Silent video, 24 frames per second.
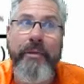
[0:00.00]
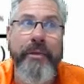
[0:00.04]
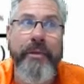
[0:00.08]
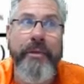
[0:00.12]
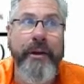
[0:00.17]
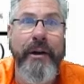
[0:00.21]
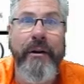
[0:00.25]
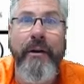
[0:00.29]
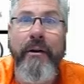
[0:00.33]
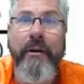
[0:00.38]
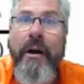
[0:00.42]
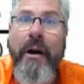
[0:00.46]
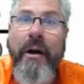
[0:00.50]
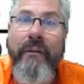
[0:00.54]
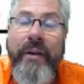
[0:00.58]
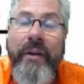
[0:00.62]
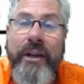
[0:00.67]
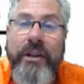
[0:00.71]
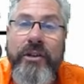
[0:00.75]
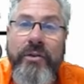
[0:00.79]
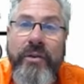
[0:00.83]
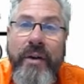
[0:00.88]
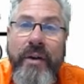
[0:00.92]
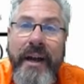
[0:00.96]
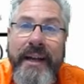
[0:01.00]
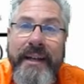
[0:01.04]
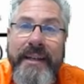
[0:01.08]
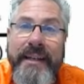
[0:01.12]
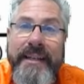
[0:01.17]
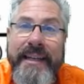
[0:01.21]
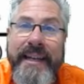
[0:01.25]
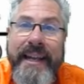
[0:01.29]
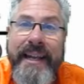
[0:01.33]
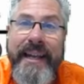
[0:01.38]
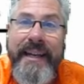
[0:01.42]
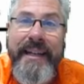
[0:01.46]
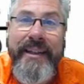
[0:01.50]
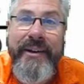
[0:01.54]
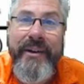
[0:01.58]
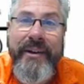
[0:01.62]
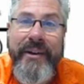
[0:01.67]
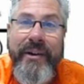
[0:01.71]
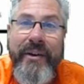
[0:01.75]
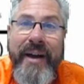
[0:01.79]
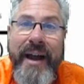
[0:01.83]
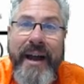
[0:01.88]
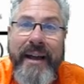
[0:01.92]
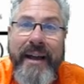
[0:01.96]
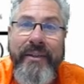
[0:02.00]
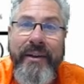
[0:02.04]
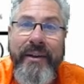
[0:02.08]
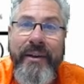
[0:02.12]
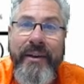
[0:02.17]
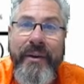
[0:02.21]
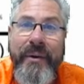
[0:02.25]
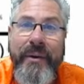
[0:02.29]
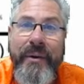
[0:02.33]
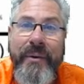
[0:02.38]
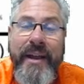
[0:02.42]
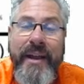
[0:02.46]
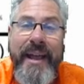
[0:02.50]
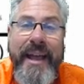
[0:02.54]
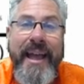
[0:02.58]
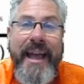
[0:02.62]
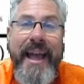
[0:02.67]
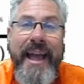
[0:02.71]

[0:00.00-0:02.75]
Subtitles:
they're already trying to get in there and crack the code.